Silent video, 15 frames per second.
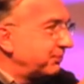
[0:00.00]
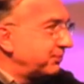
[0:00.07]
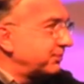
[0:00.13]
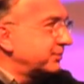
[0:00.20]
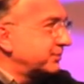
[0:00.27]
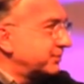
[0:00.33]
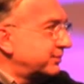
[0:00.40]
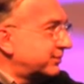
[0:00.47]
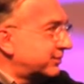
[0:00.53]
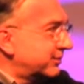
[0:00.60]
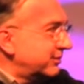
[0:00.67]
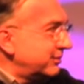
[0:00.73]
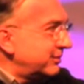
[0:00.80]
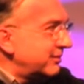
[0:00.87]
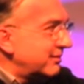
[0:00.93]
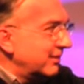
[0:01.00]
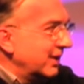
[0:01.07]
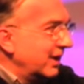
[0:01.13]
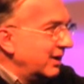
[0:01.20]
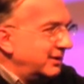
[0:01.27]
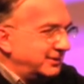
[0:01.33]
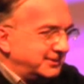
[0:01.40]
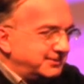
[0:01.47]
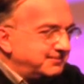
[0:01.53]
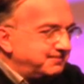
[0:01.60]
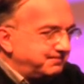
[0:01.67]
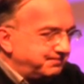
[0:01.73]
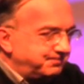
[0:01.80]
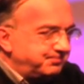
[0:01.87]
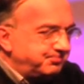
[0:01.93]
What they've done with their brand.
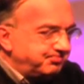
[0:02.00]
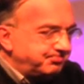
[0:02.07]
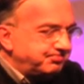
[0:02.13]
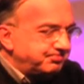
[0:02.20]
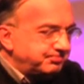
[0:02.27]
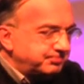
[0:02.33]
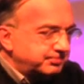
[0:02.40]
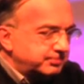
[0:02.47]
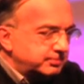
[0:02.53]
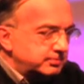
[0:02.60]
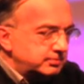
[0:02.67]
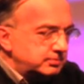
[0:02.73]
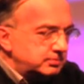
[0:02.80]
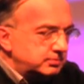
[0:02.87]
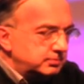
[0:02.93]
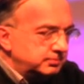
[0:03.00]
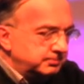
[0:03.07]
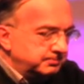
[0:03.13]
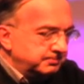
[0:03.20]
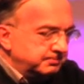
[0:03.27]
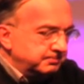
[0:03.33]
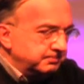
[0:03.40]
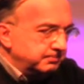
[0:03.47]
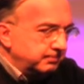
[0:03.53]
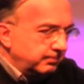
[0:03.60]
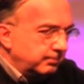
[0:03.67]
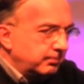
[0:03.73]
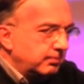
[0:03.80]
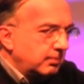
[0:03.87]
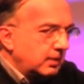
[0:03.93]
They used to just sell
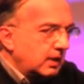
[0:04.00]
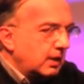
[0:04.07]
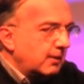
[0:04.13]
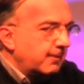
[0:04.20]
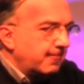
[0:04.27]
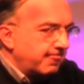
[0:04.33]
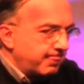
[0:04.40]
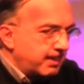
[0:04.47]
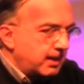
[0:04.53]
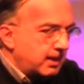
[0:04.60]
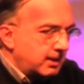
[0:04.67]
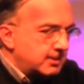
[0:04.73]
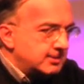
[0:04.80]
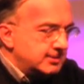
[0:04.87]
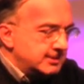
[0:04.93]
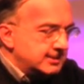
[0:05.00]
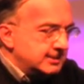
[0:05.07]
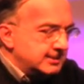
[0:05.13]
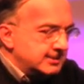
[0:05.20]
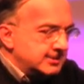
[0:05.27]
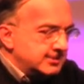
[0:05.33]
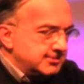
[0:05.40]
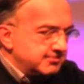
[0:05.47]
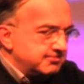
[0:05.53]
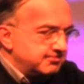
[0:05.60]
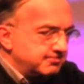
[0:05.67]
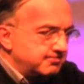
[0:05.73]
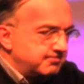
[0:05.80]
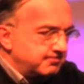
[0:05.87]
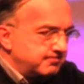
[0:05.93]
911s. Now they said this year they're planning
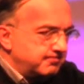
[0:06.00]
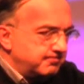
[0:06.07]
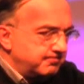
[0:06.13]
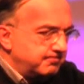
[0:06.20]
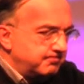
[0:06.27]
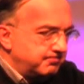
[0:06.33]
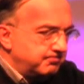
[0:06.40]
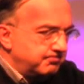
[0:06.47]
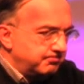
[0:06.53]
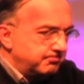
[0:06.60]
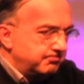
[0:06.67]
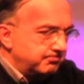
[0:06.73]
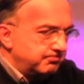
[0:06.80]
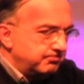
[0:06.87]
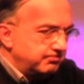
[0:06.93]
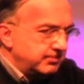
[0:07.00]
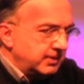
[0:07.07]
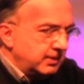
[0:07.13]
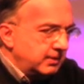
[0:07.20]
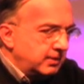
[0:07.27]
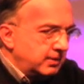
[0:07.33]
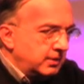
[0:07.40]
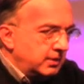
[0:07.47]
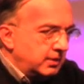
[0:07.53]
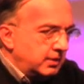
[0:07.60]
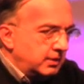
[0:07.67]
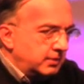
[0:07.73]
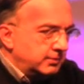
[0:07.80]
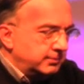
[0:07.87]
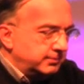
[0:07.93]
to sell 200,000.
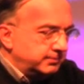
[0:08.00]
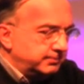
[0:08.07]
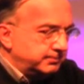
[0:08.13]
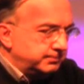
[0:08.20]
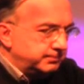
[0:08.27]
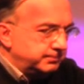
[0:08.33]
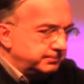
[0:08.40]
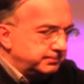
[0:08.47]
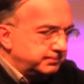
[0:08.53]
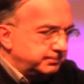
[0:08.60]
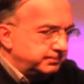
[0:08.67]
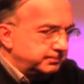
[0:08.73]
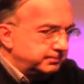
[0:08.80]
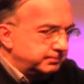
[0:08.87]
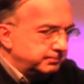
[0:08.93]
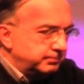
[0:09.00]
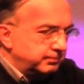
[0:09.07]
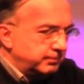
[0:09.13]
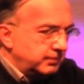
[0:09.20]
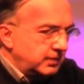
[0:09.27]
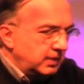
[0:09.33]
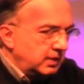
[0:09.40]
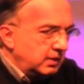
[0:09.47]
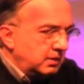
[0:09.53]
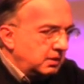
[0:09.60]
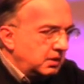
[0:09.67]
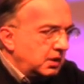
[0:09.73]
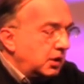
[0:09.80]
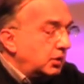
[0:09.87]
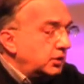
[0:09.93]
Does that make you
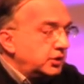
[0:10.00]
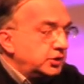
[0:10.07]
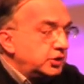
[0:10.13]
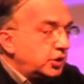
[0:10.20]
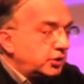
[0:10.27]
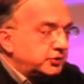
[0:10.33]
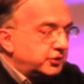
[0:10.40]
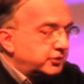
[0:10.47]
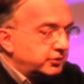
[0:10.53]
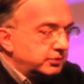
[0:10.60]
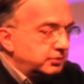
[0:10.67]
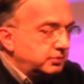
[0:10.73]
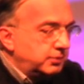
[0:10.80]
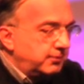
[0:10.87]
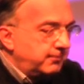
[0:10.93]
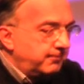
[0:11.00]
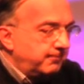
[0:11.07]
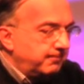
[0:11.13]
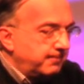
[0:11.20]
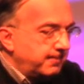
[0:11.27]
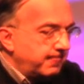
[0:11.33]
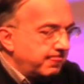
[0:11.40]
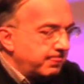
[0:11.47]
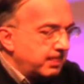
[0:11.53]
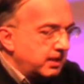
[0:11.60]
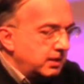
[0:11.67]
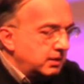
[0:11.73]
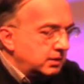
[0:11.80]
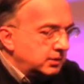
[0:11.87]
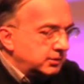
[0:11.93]
envious? Or do you see any of that
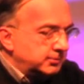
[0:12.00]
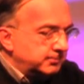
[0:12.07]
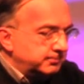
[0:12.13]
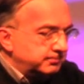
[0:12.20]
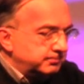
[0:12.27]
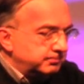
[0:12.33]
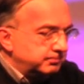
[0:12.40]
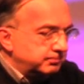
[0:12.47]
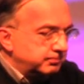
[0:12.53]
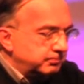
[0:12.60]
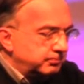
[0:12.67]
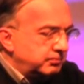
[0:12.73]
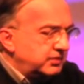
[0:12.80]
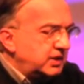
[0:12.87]
applying to Ferrari?